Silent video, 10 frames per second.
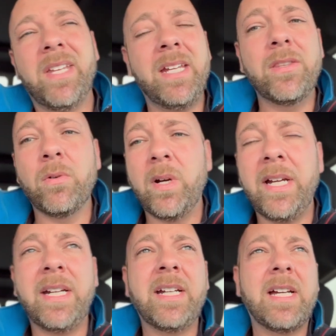Either
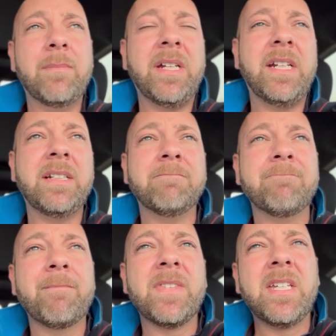way, I mean,
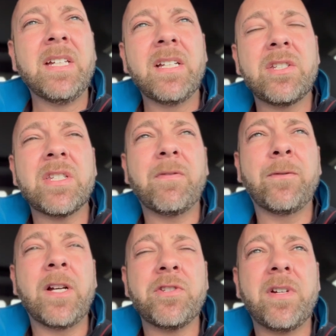just a
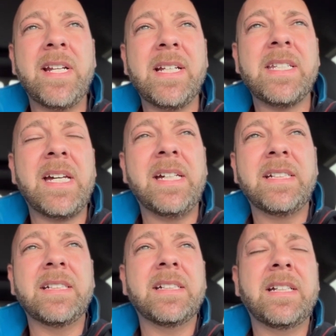frustrating day.
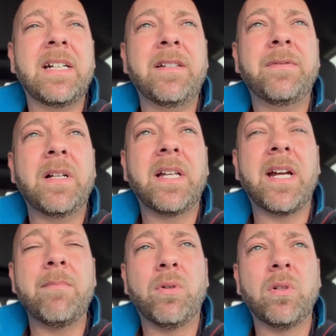Uh, I felt like
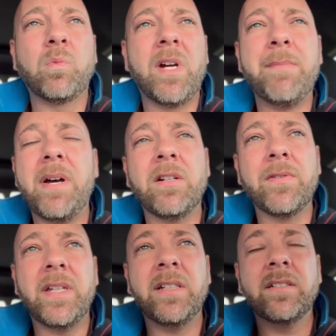I bowled way better
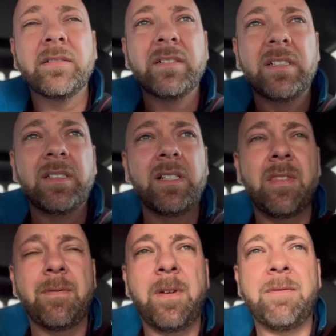than
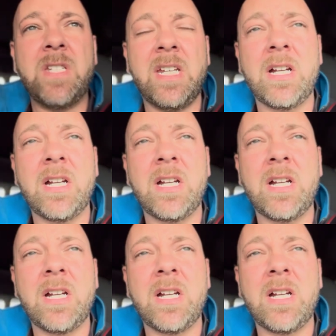the 15